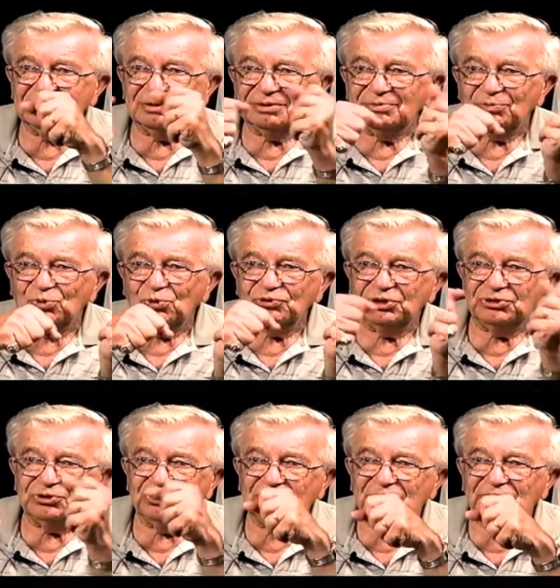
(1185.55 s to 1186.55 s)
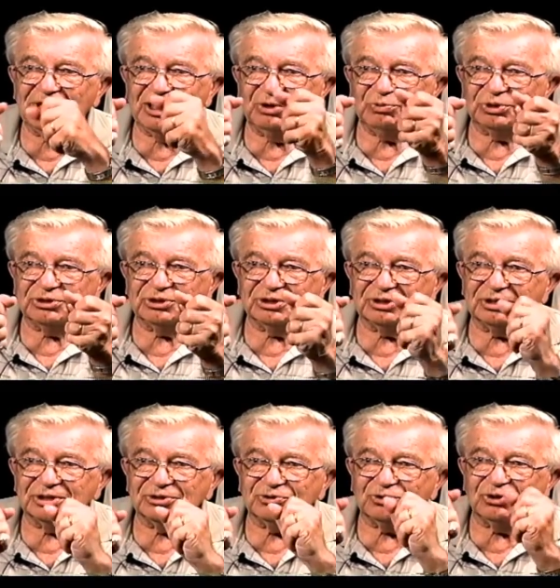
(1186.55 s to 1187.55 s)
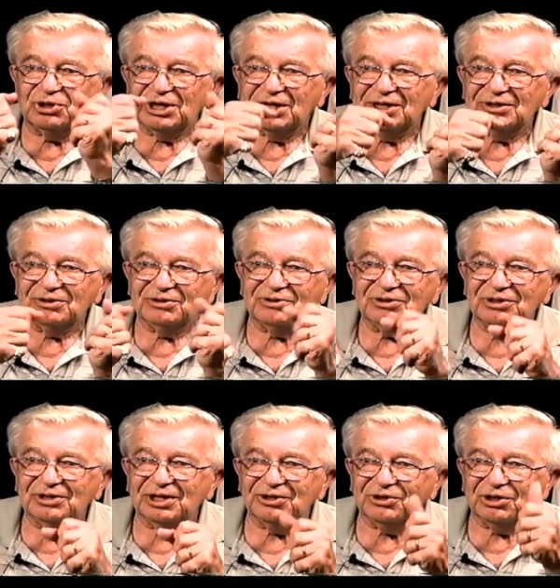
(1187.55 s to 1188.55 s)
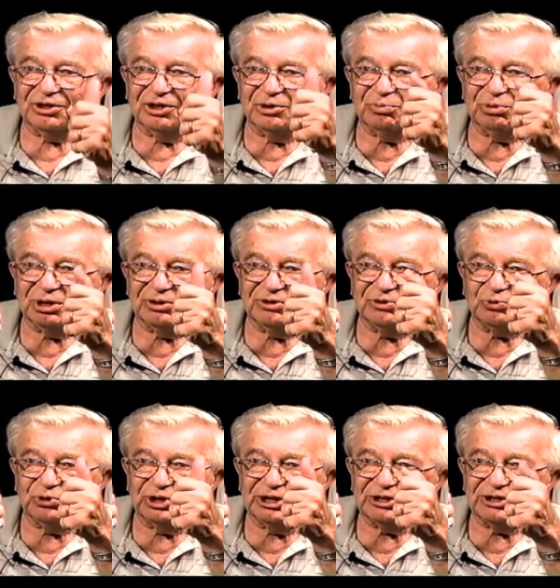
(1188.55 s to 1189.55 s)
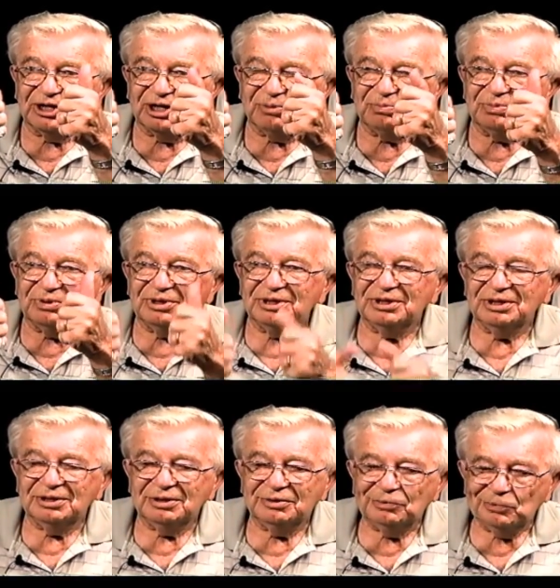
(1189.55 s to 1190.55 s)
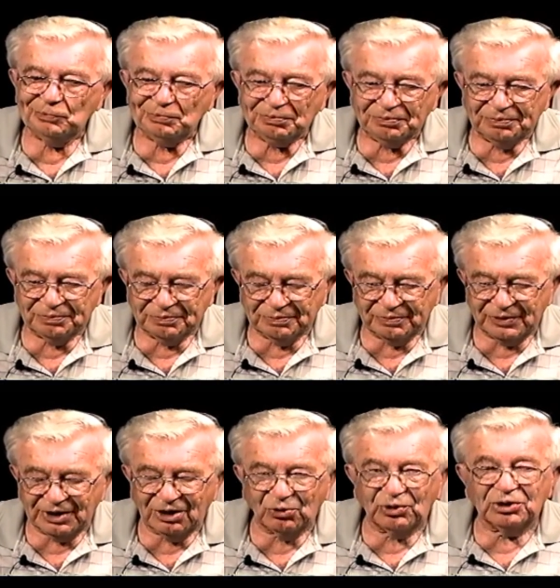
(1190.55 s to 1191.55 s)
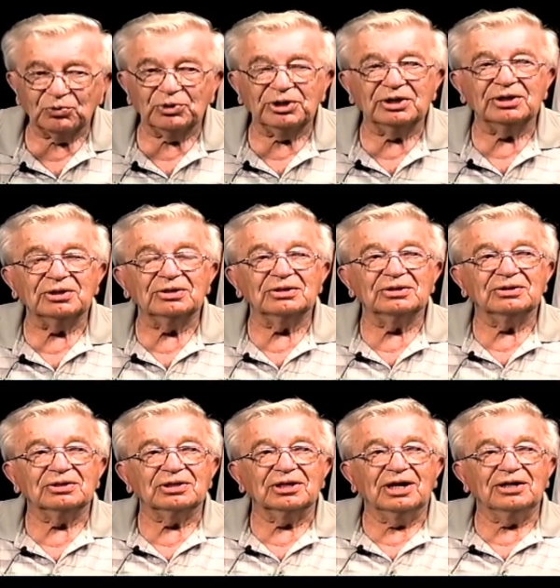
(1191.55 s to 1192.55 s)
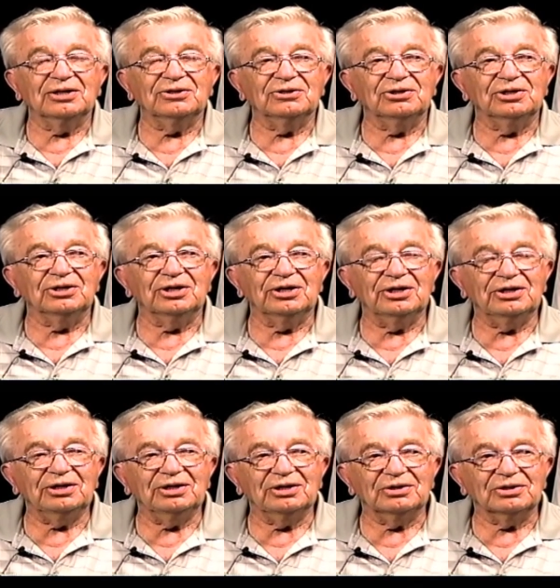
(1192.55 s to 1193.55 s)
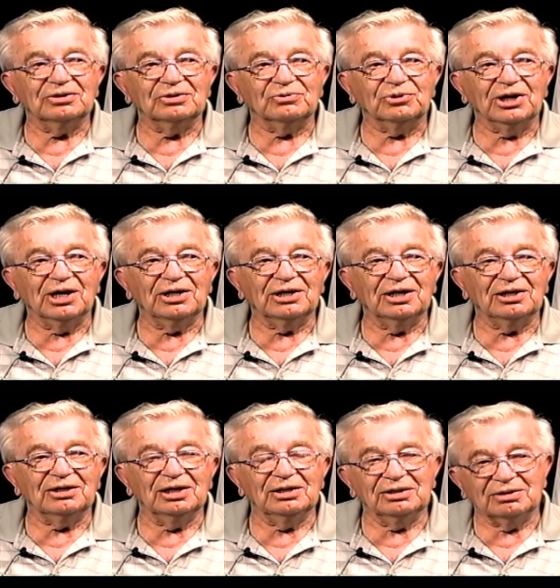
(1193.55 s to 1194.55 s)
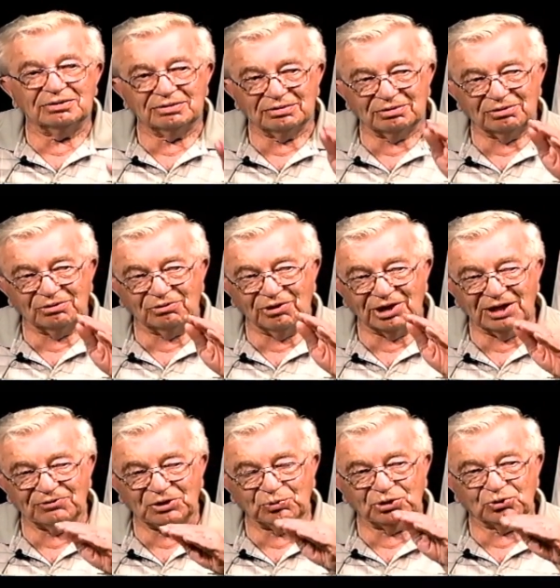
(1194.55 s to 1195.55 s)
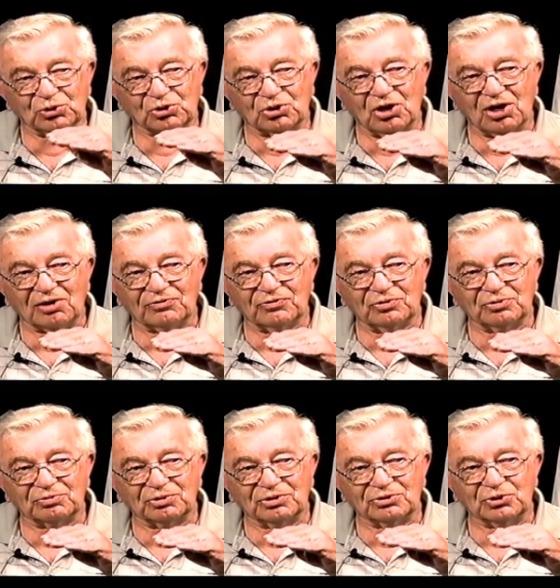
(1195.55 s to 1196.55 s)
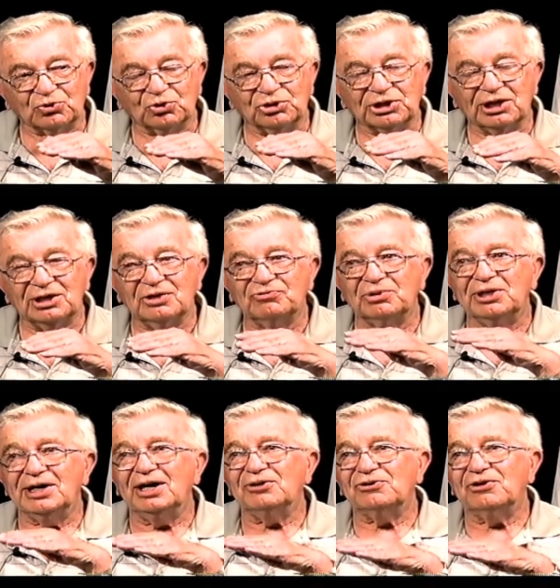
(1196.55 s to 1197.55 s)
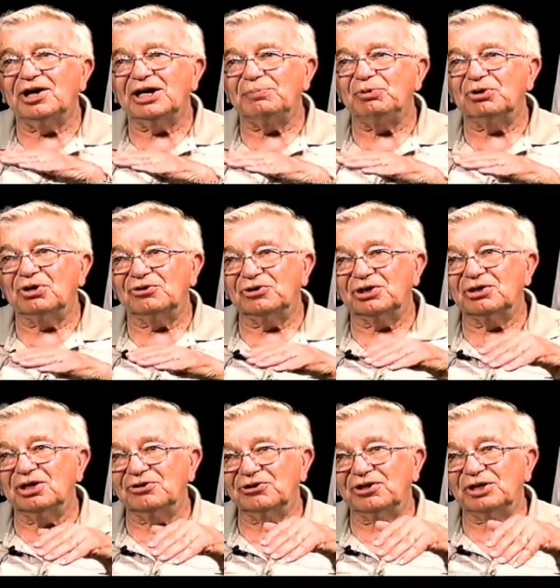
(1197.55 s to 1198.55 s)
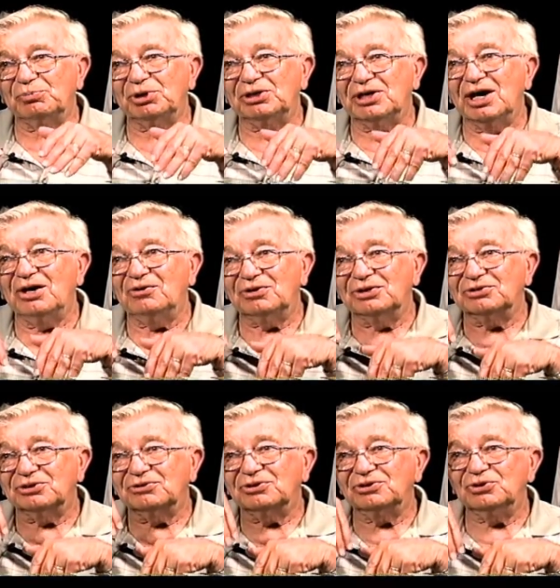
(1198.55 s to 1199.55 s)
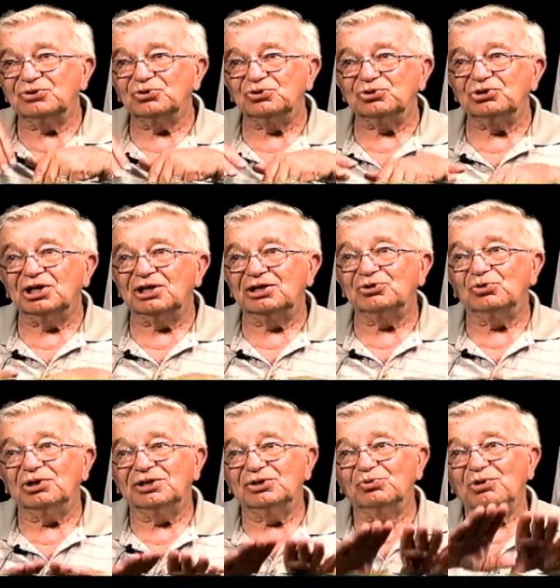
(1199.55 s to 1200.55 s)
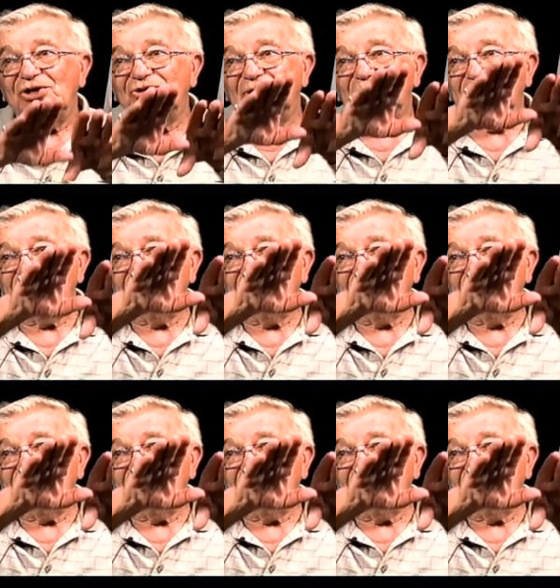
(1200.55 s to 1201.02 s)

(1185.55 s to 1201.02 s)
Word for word: moved the turret around with the control handles, and your gun buttons were on top. Now when we got into the air, we had to get in right after we took off. You couldn't get in from the outside because the guns had to be down. You could, otherwise you'd be